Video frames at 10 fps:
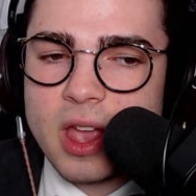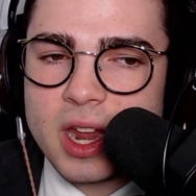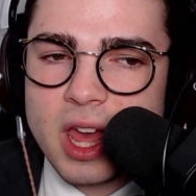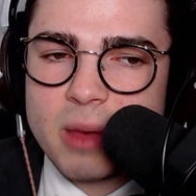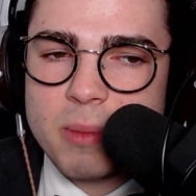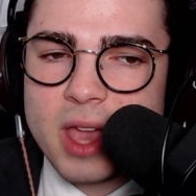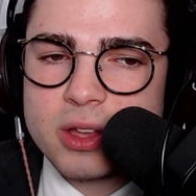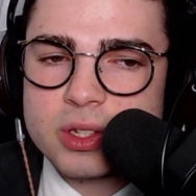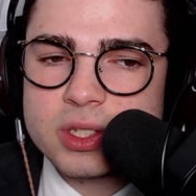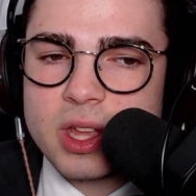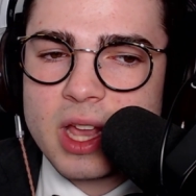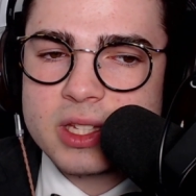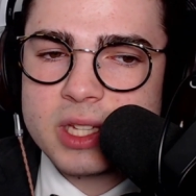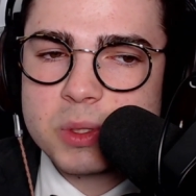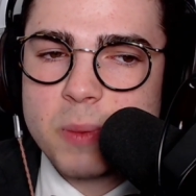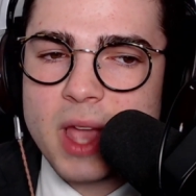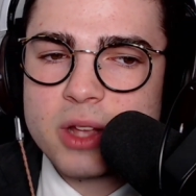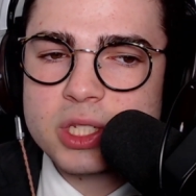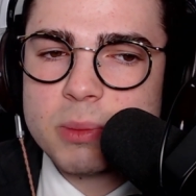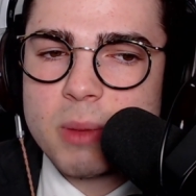And now Michaels, it seems
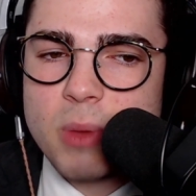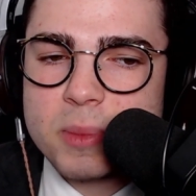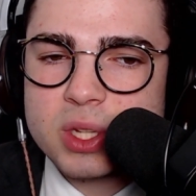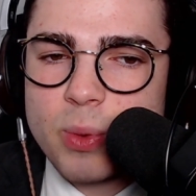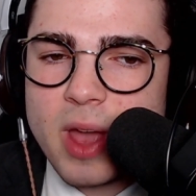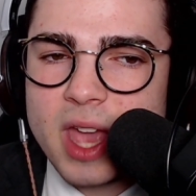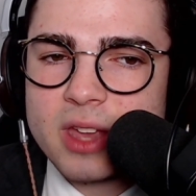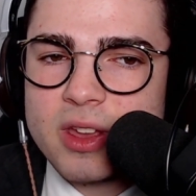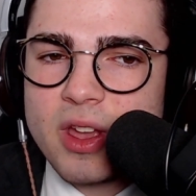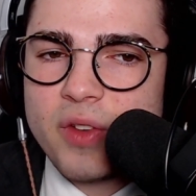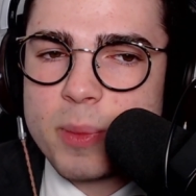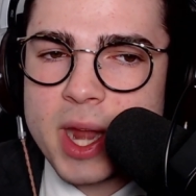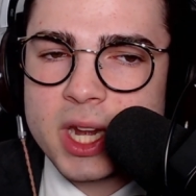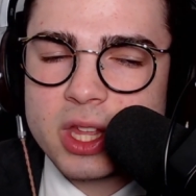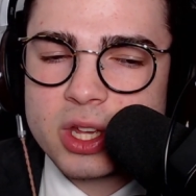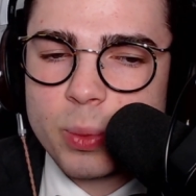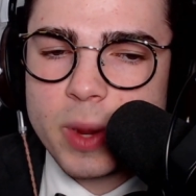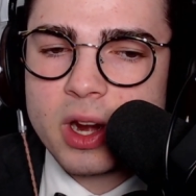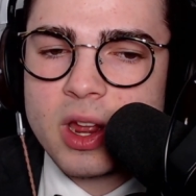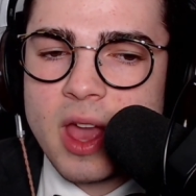Michaels could be moments away from ending the
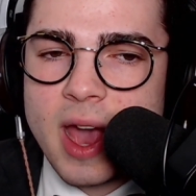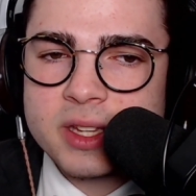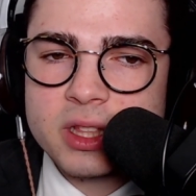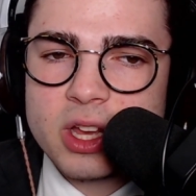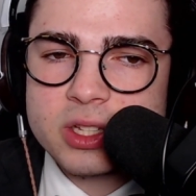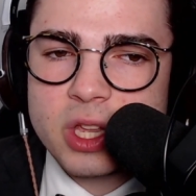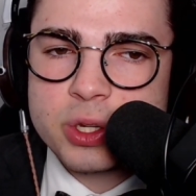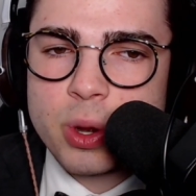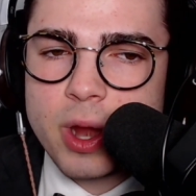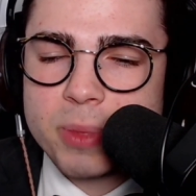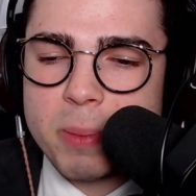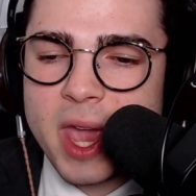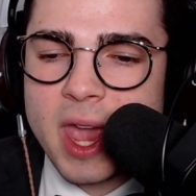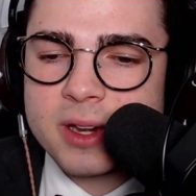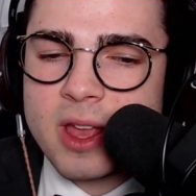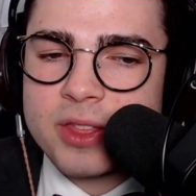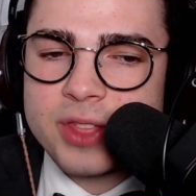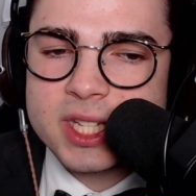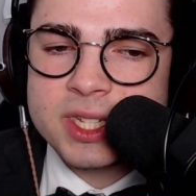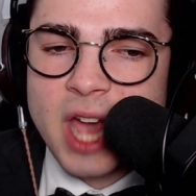career as he looks to tune up the band,
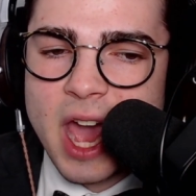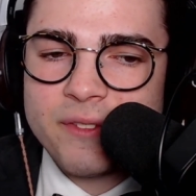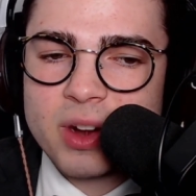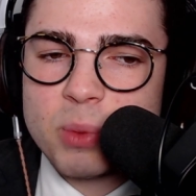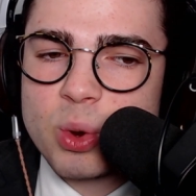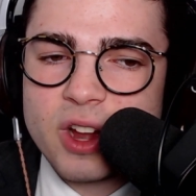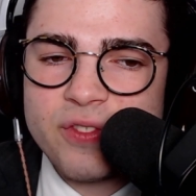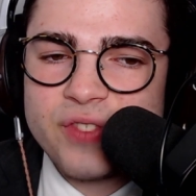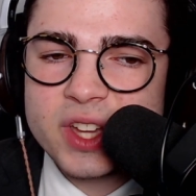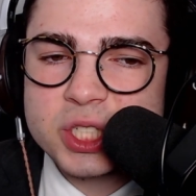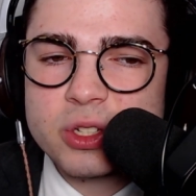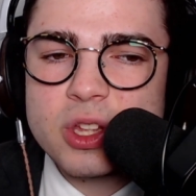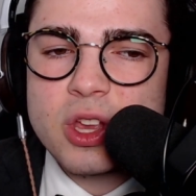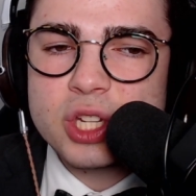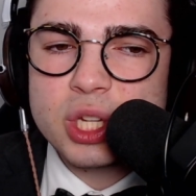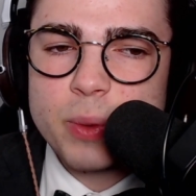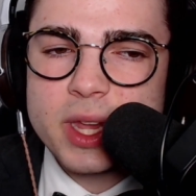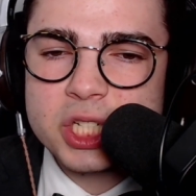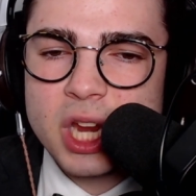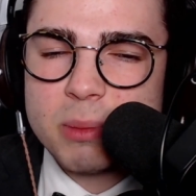this time for more official
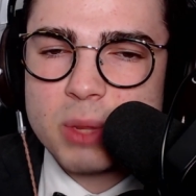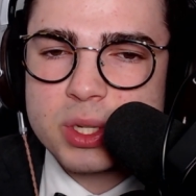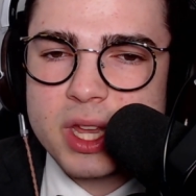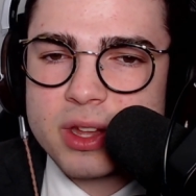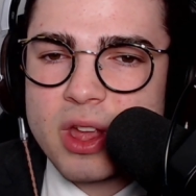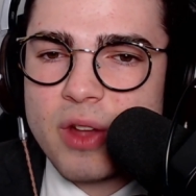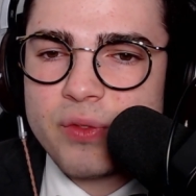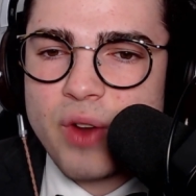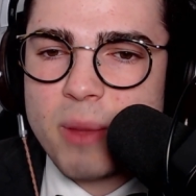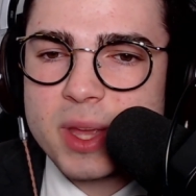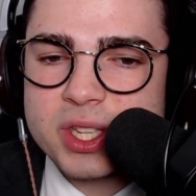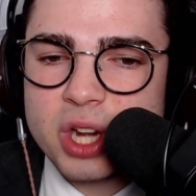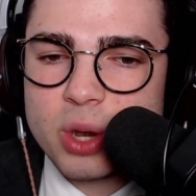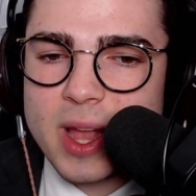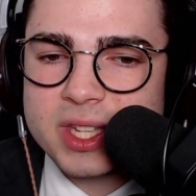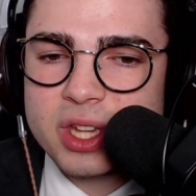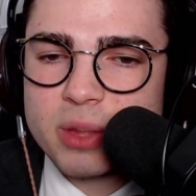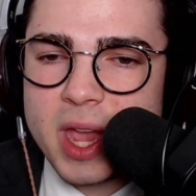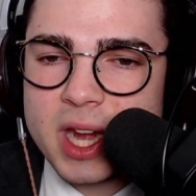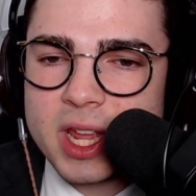sweet chin music from Mr.
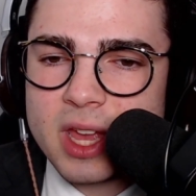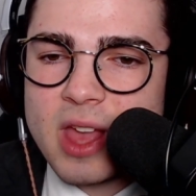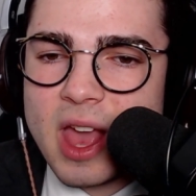WrestleMania.